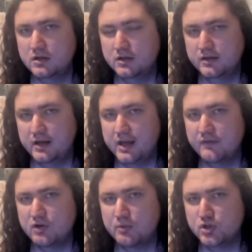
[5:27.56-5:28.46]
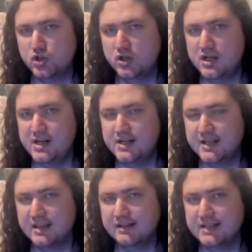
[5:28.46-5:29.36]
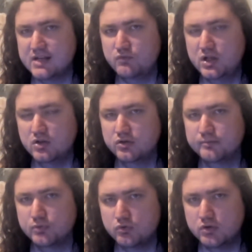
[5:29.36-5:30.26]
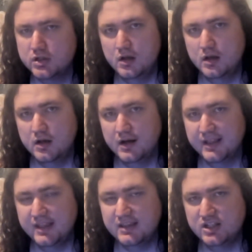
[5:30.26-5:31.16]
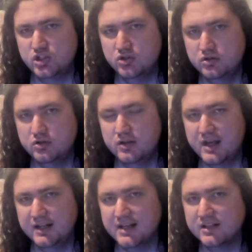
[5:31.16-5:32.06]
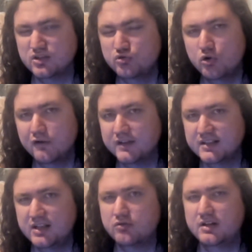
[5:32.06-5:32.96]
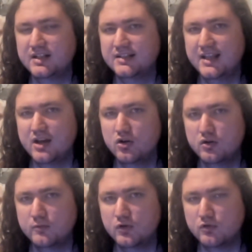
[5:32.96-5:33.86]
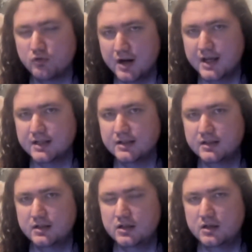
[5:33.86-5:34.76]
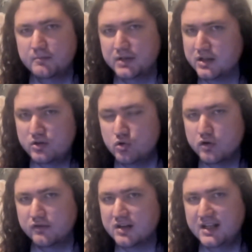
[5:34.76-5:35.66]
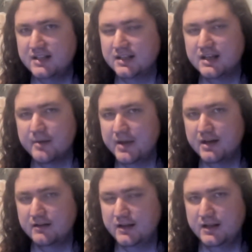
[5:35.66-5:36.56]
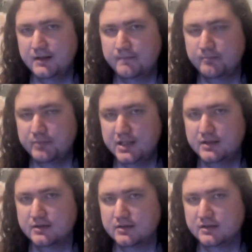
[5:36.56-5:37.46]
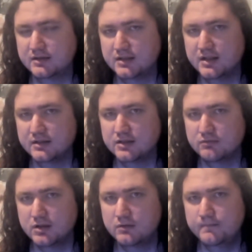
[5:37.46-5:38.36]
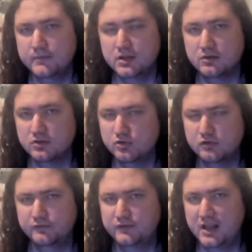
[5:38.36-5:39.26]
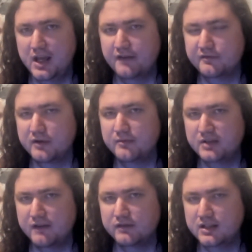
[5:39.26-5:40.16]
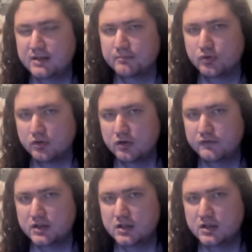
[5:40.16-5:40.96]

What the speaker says: They have an opportunity to get a second win on the board. I think they should do that against North, considering it's their home ground. But North can easily come out and beat the Suns as well, because North, they have definitely improved.